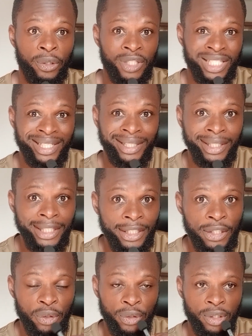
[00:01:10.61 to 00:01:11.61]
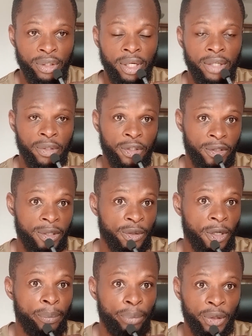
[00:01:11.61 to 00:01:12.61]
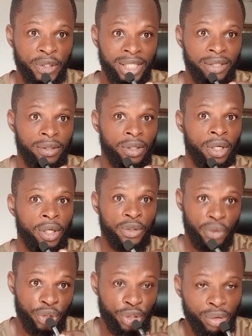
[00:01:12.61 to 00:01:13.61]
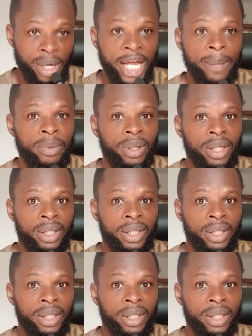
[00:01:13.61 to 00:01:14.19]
Just click the subscription button, subscribe,